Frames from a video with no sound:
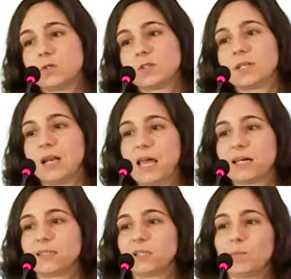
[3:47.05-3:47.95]
to
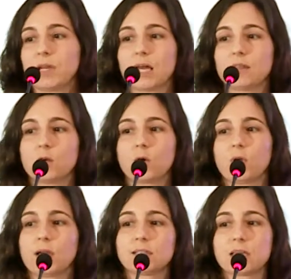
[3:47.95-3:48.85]
select and apply the
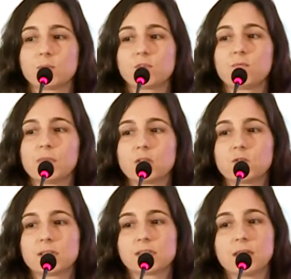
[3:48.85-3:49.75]
correct types of
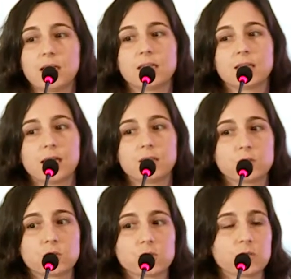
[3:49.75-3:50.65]
metrics and
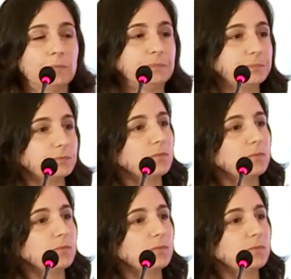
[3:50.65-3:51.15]
indicators